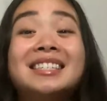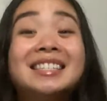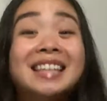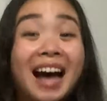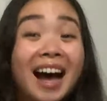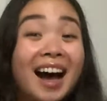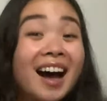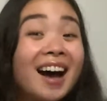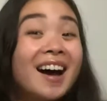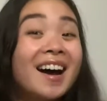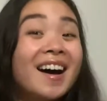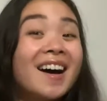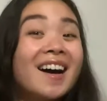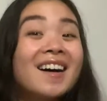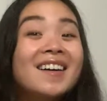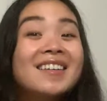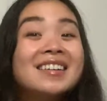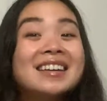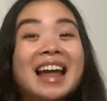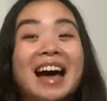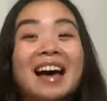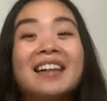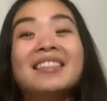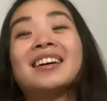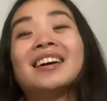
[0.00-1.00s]
So
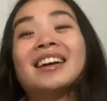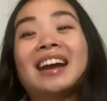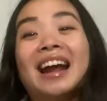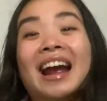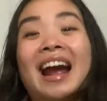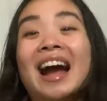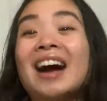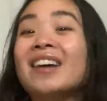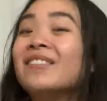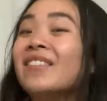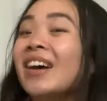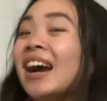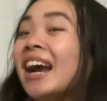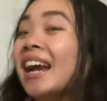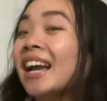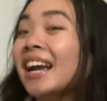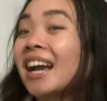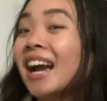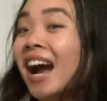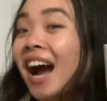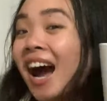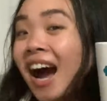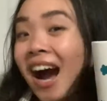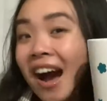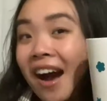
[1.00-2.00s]
now that I have my
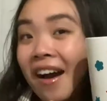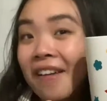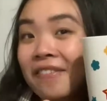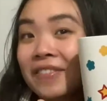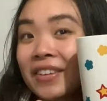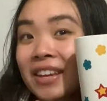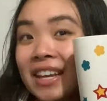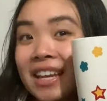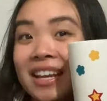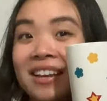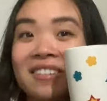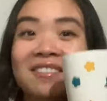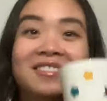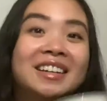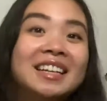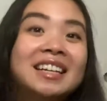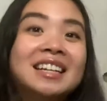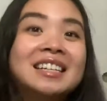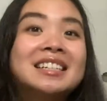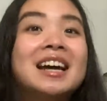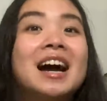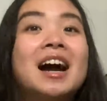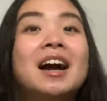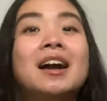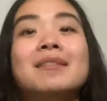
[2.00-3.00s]
coffee, we
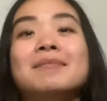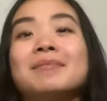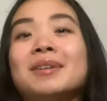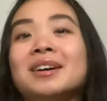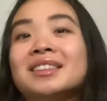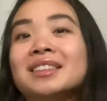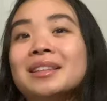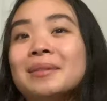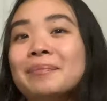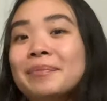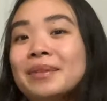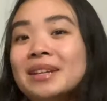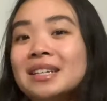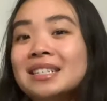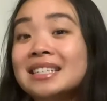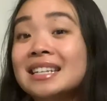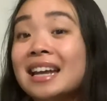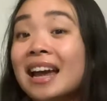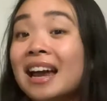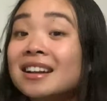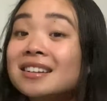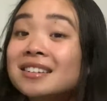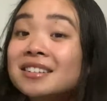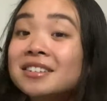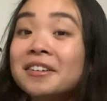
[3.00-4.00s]
can talk about the
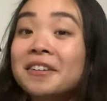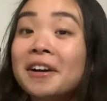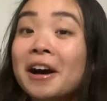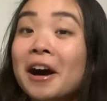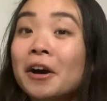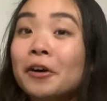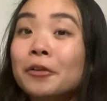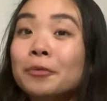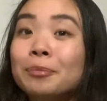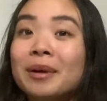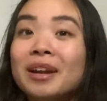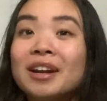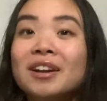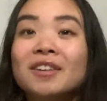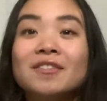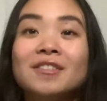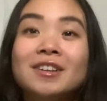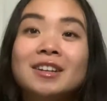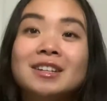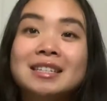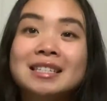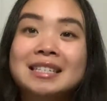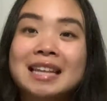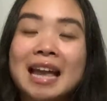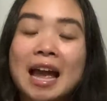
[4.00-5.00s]
potential health
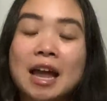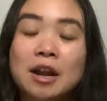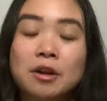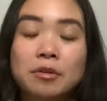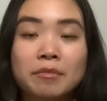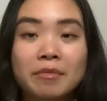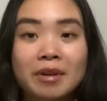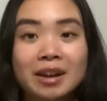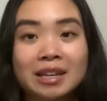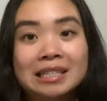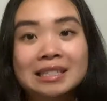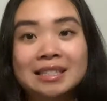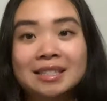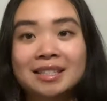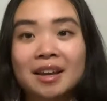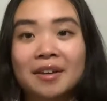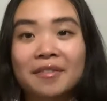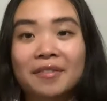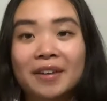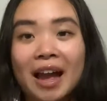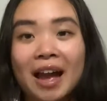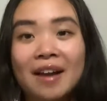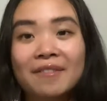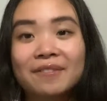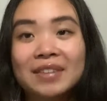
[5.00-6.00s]
benefits and risks
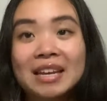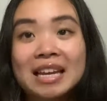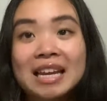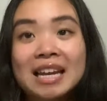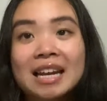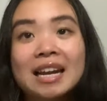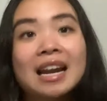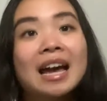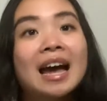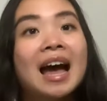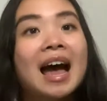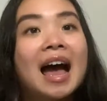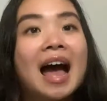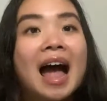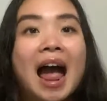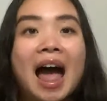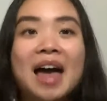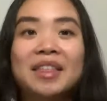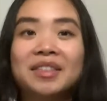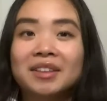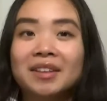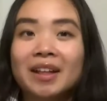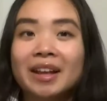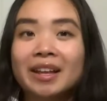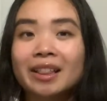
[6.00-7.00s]
of caffeine
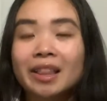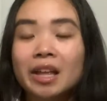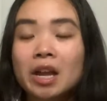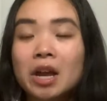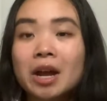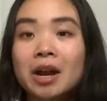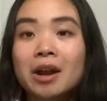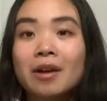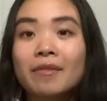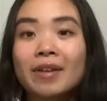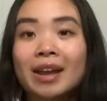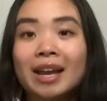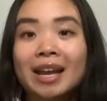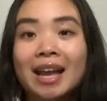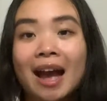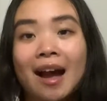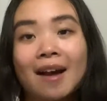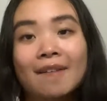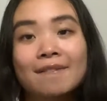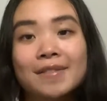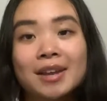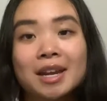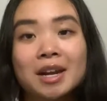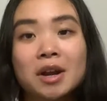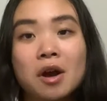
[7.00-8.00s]
and the likelihood of a
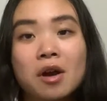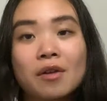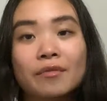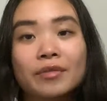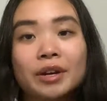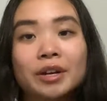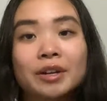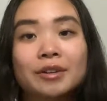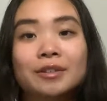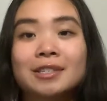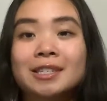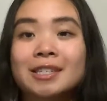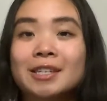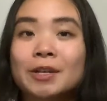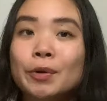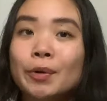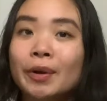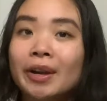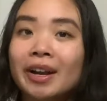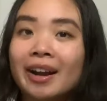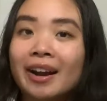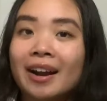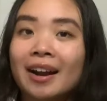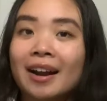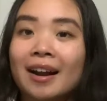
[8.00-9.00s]
caffeine overdose to
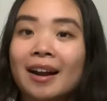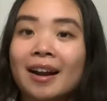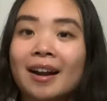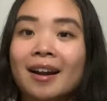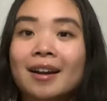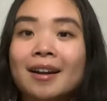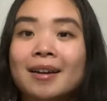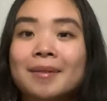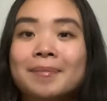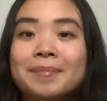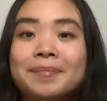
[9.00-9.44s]
occur.